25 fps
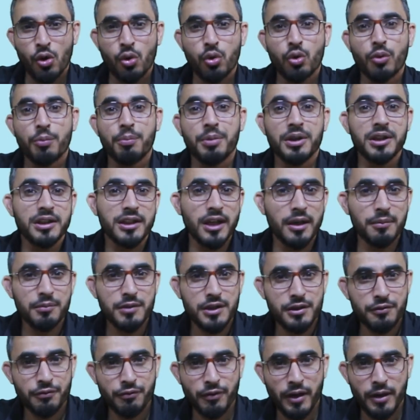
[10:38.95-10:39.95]
who
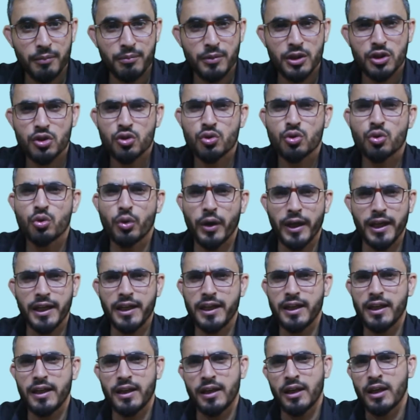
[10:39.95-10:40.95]
becomes famous through
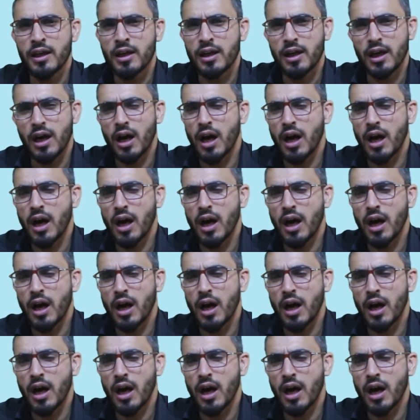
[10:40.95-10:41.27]
any